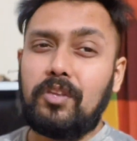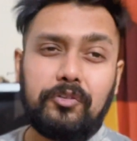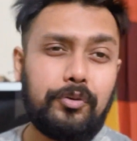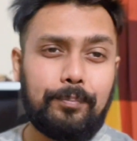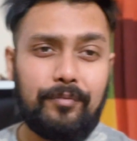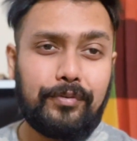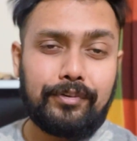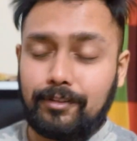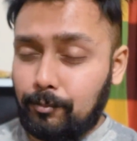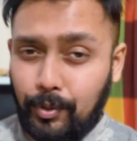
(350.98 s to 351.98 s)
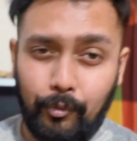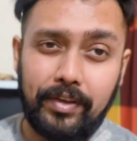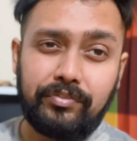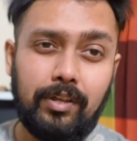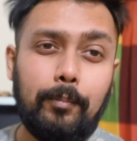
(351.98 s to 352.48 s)
not your professional
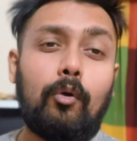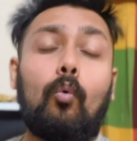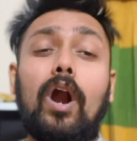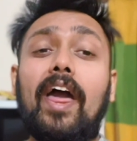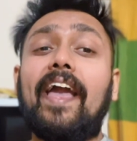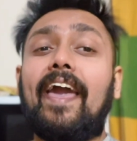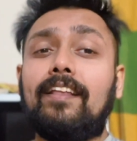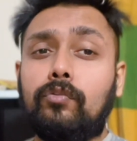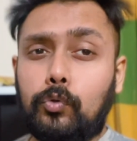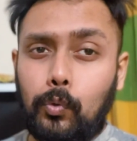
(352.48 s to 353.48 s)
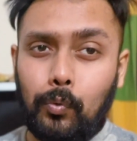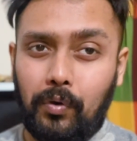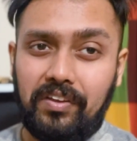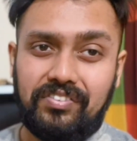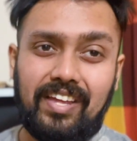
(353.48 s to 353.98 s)
barista, but what I can do
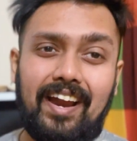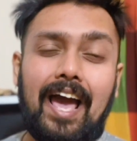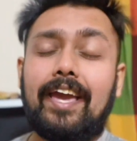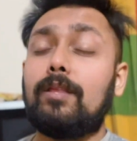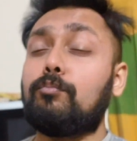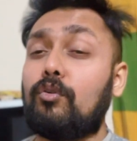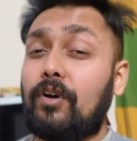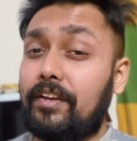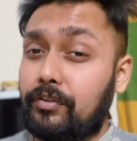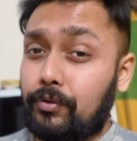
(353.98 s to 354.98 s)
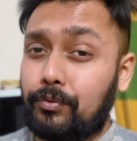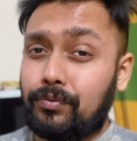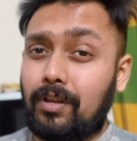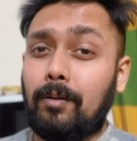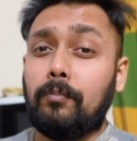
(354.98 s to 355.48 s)
is that I can provide you
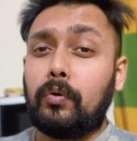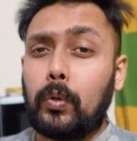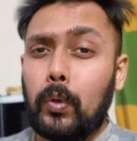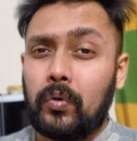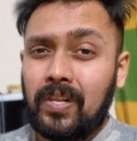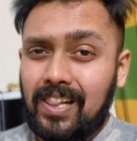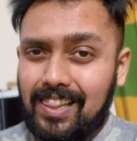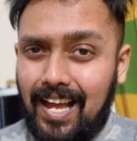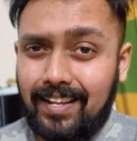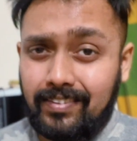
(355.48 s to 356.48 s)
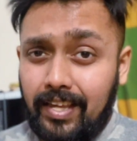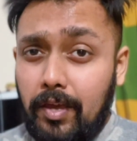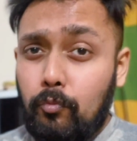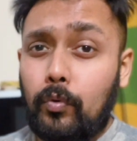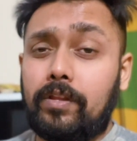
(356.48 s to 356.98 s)
some good
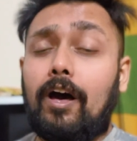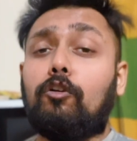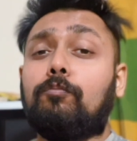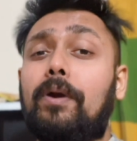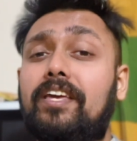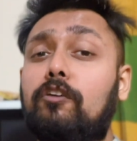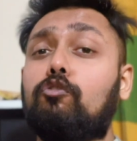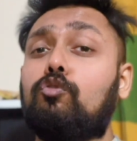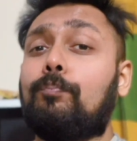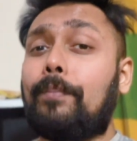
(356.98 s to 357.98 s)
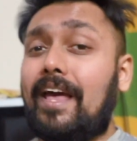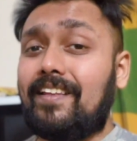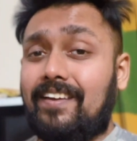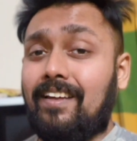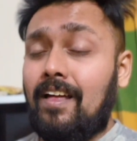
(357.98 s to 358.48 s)
latte without making you
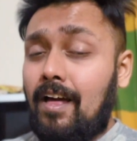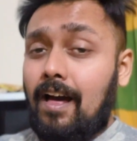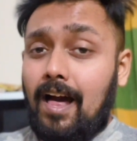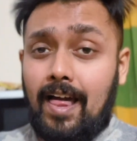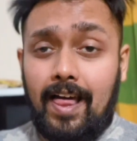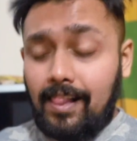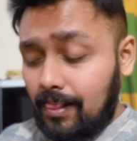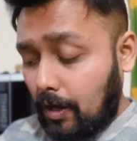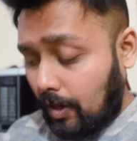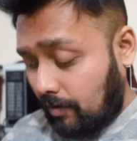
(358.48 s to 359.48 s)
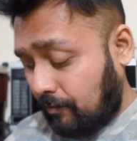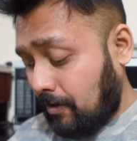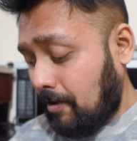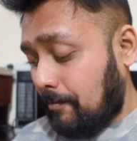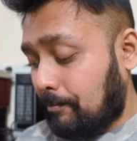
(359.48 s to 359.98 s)
spending a hell lot of
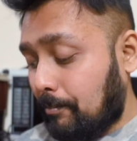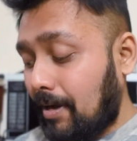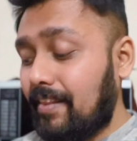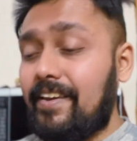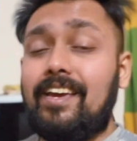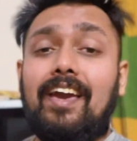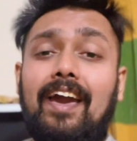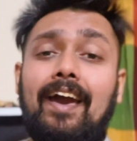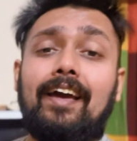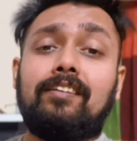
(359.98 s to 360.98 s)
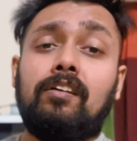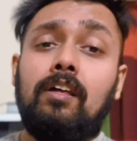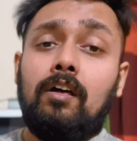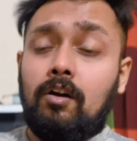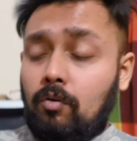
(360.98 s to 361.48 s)
money. And
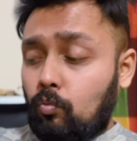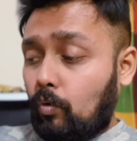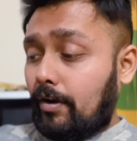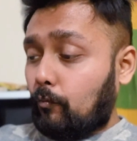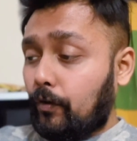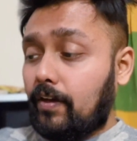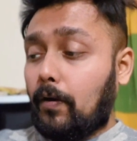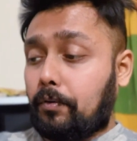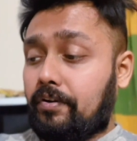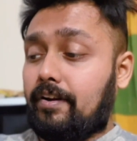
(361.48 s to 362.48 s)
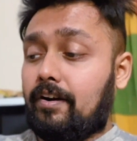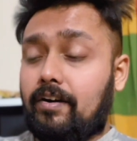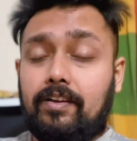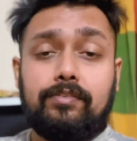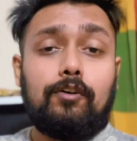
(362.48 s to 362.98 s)
what we got here
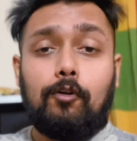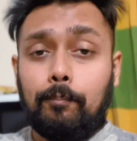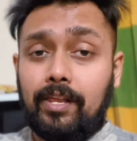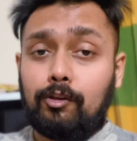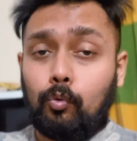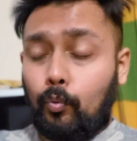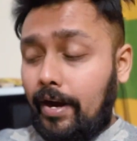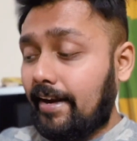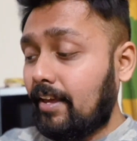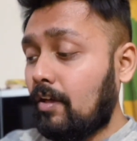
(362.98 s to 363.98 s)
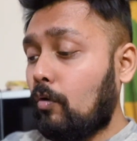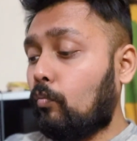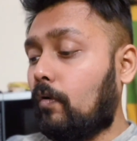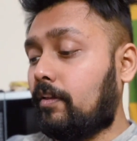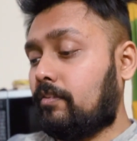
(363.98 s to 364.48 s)
is our milk ready with